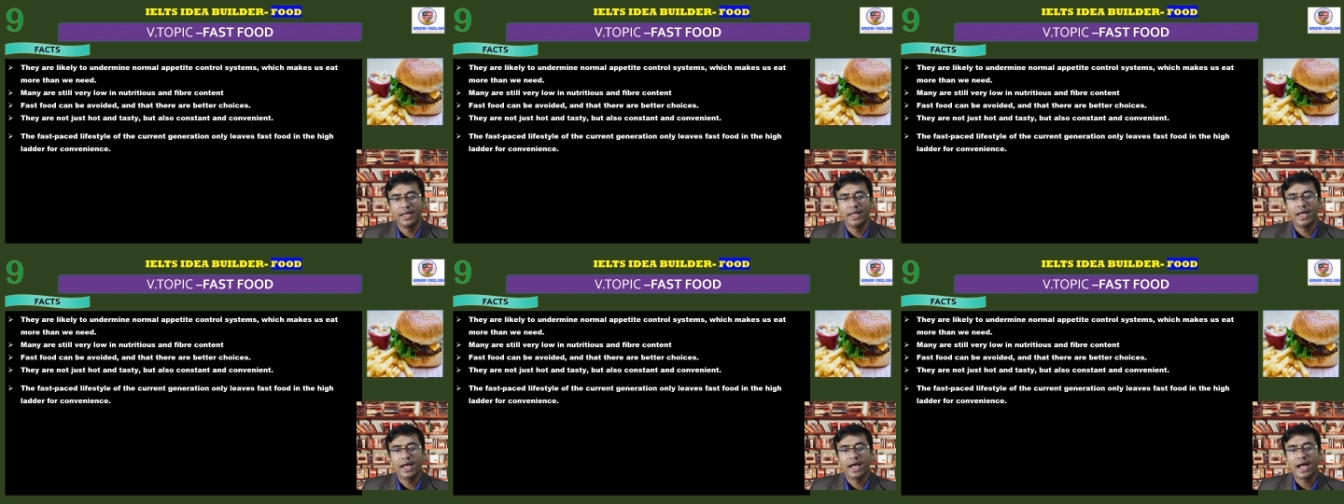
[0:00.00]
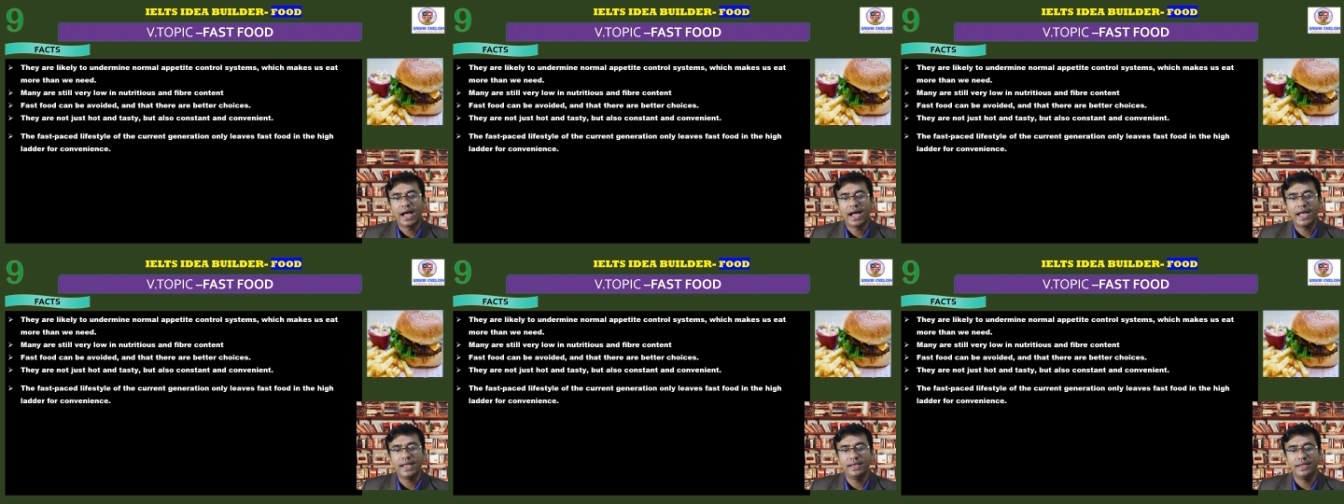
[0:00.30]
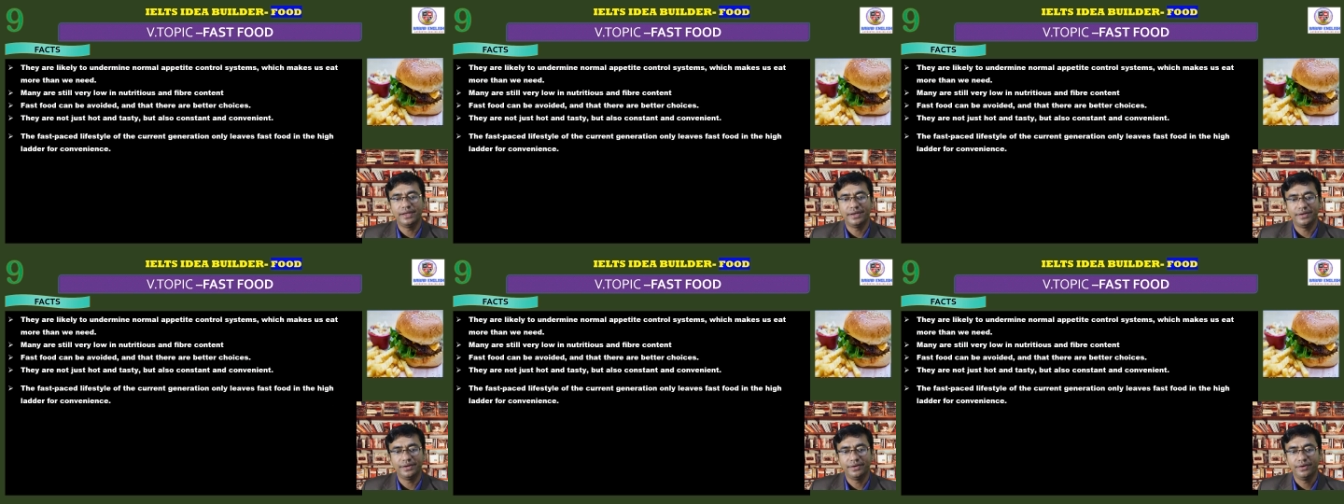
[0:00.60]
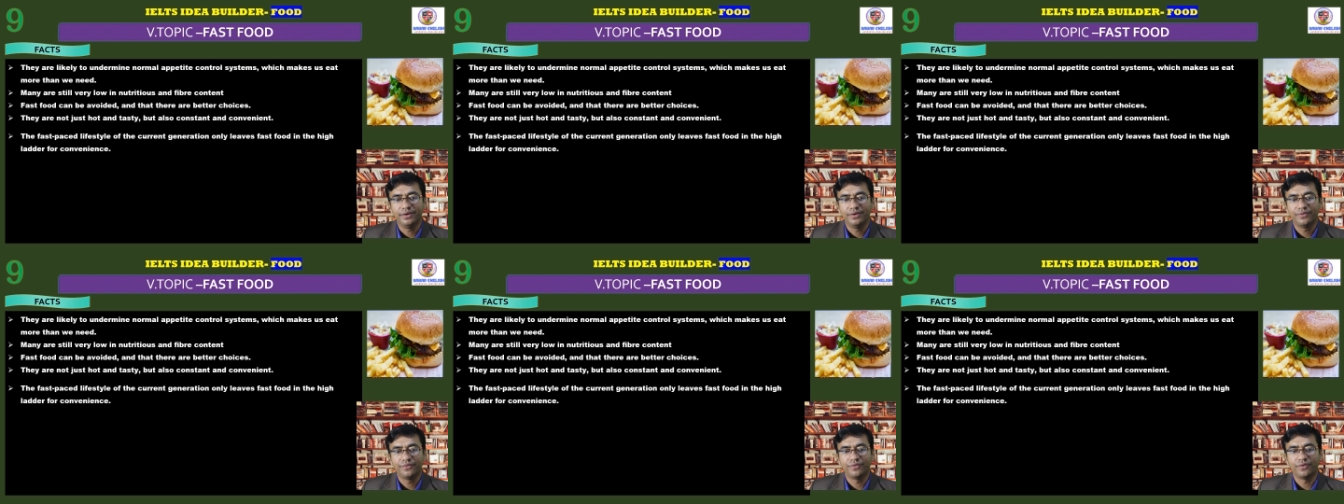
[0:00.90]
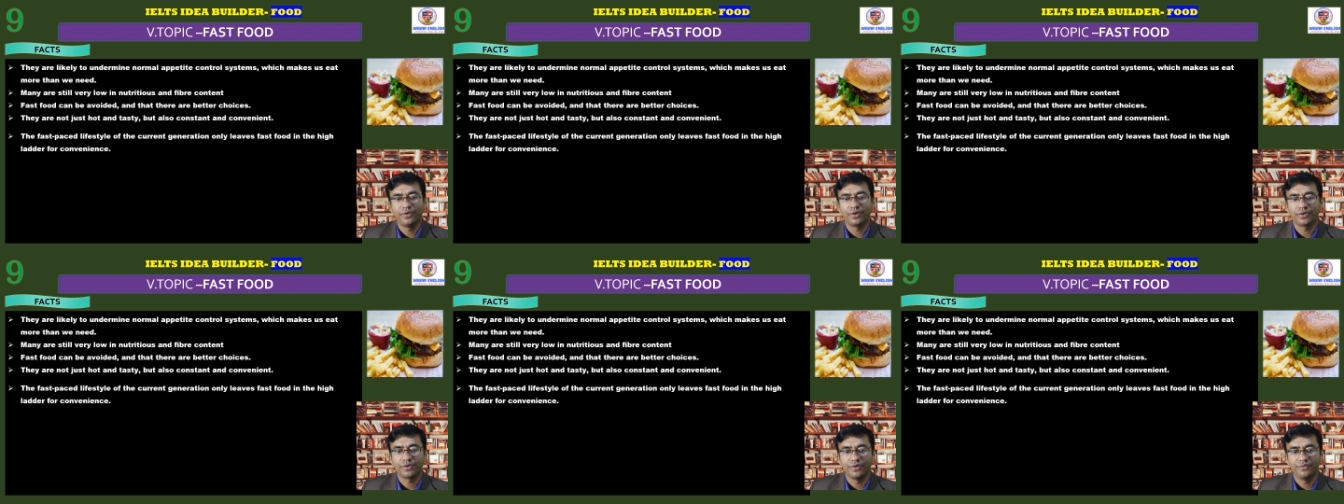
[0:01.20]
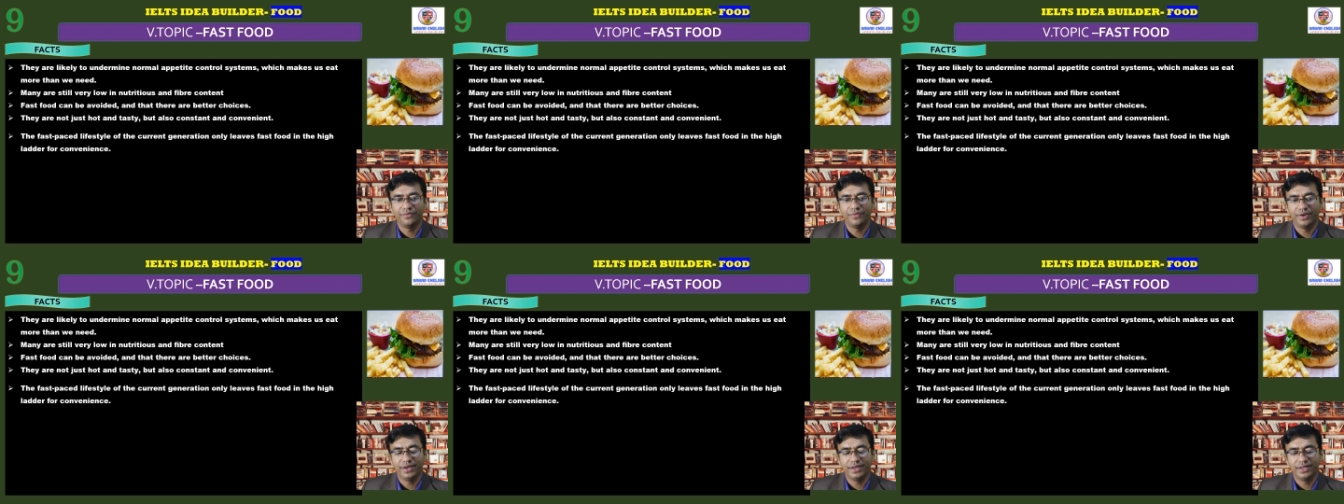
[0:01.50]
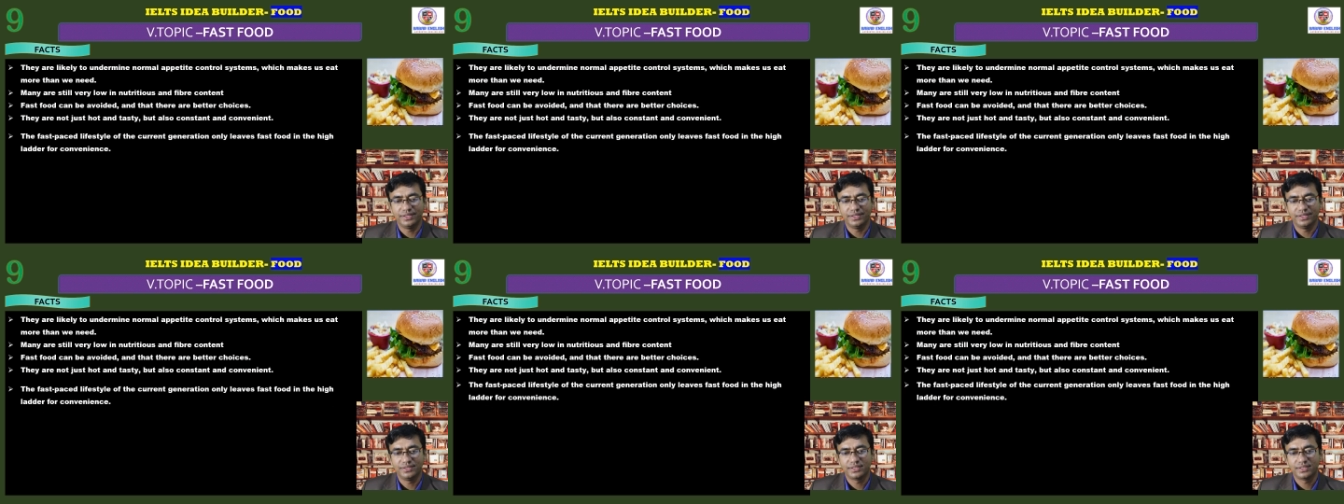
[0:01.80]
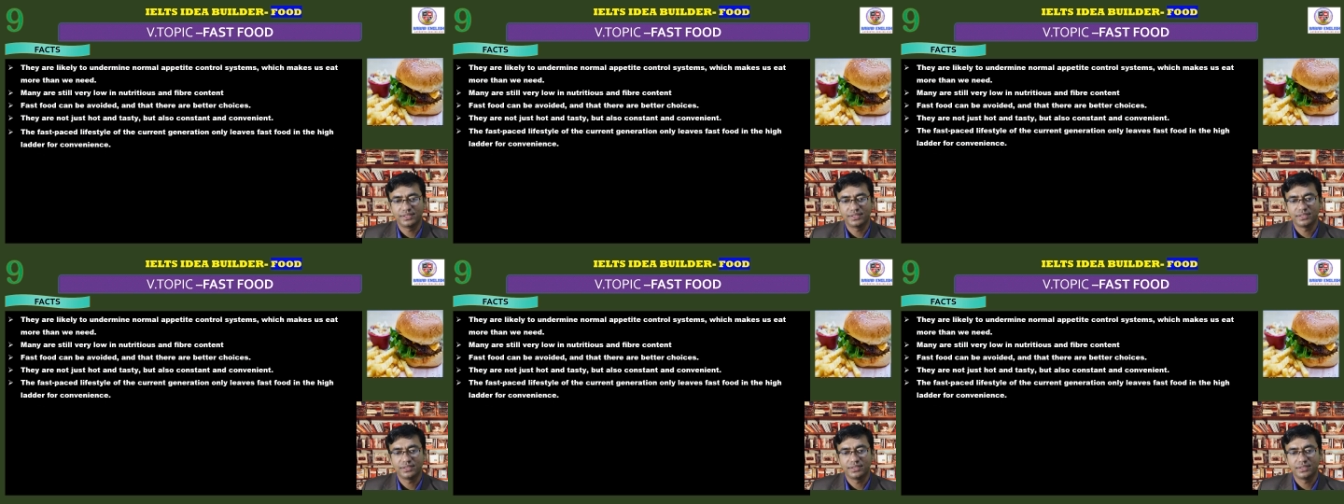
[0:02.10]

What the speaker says: high ladder for convenience.